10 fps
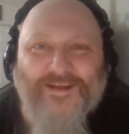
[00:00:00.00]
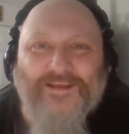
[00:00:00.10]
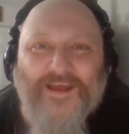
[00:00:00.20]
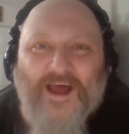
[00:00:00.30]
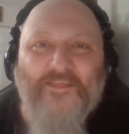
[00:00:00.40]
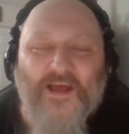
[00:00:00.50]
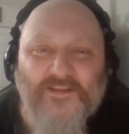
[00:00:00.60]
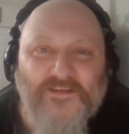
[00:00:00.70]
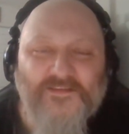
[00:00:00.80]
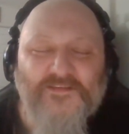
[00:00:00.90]
yeah,
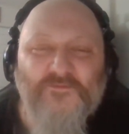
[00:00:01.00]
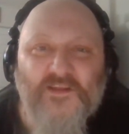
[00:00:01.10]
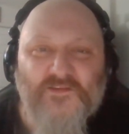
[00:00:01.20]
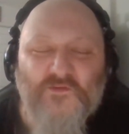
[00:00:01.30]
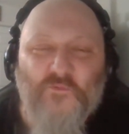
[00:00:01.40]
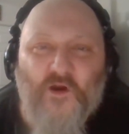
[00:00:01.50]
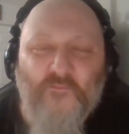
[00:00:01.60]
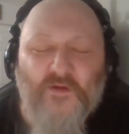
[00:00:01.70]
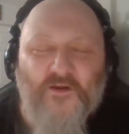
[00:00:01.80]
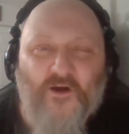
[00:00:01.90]
this is where I'm
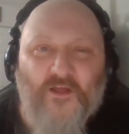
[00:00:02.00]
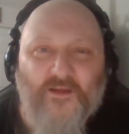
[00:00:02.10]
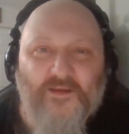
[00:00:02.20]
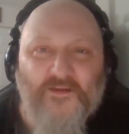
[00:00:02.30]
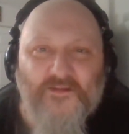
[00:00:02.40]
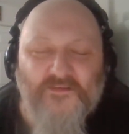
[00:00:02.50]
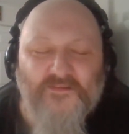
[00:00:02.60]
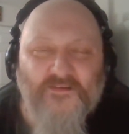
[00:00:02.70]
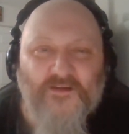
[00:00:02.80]
going to call out, kids.